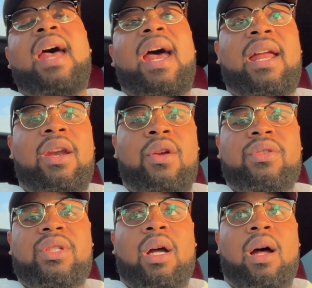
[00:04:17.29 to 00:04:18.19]
and then
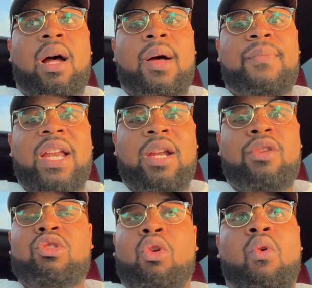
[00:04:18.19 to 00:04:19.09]
there's the um and then
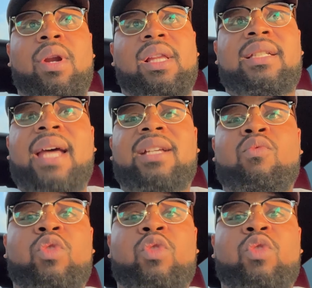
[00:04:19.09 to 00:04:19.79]
there's the quarterly tax,